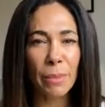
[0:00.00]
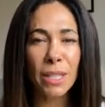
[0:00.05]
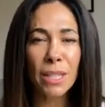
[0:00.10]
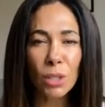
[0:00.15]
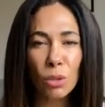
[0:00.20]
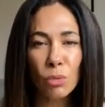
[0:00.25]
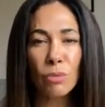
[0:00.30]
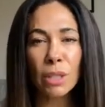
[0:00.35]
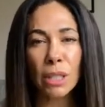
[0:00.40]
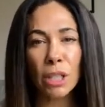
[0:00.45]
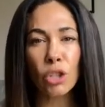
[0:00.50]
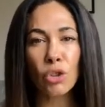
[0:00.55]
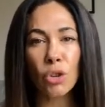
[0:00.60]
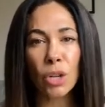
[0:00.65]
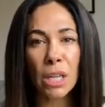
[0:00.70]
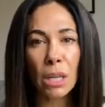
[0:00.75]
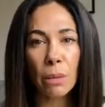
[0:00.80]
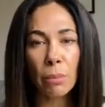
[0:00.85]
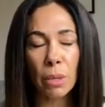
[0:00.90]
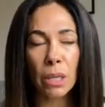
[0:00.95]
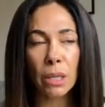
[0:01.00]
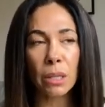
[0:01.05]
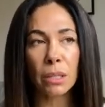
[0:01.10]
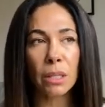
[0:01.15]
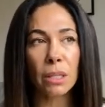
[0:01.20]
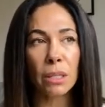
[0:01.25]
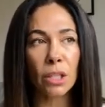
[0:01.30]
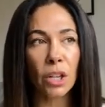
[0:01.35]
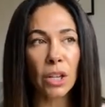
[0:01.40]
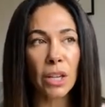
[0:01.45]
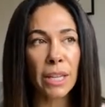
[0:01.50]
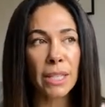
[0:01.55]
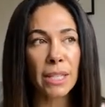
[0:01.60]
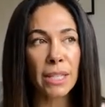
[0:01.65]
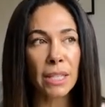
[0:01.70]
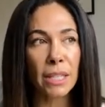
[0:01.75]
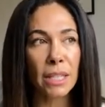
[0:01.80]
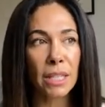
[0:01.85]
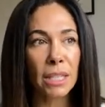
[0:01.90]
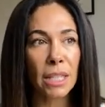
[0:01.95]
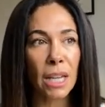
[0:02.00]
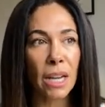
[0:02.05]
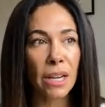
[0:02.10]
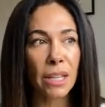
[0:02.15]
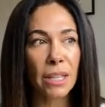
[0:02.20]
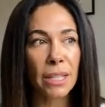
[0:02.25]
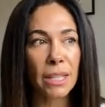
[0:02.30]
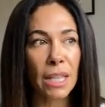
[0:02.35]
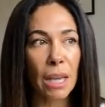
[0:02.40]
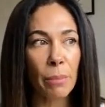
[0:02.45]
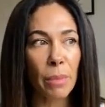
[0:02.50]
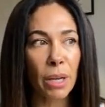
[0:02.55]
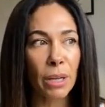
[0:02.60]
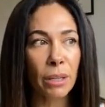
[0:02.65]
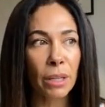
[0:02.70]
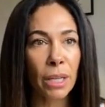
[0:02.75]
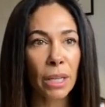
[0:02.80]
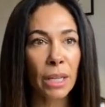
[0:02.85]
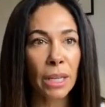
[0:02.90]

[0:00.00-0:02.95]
It's still really tricky, but it's, easier to start in summer.